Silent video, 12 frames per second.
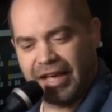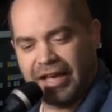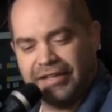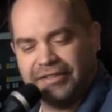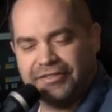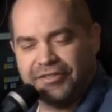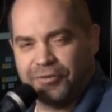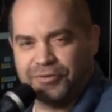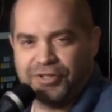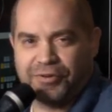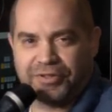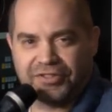I
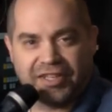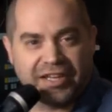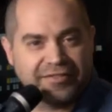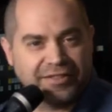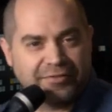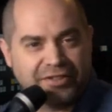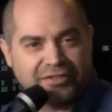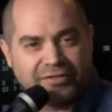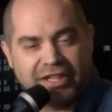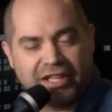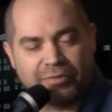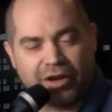don't know exactly the reasons
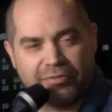for that.